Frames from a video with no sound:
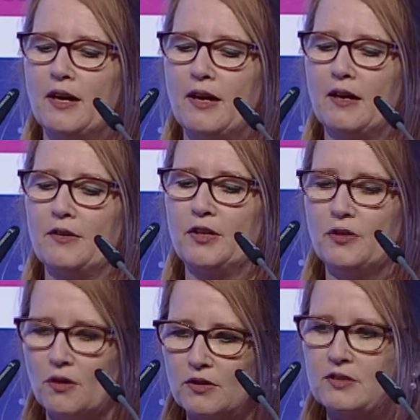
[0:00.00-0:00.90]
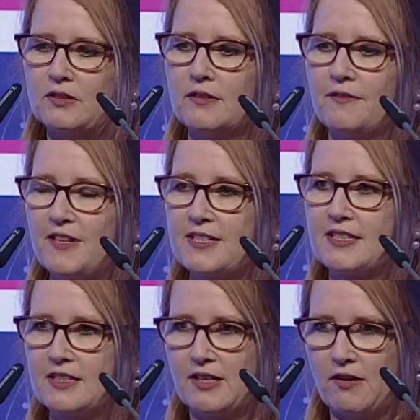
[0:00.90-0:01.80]
the yacht fits
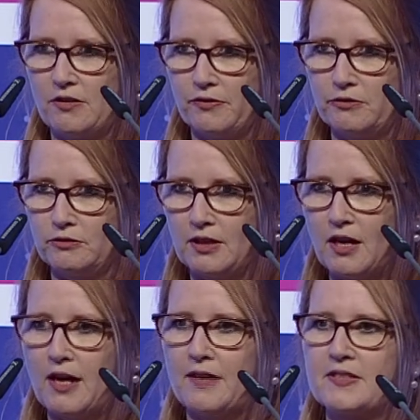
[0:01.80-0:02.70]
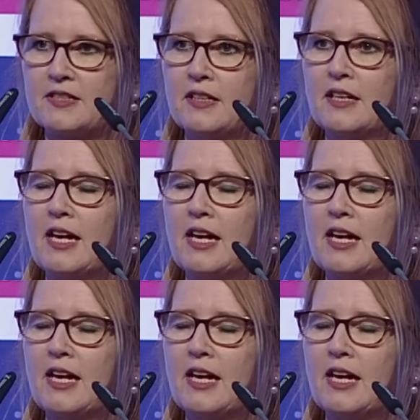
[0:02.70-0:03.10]
into their overall lives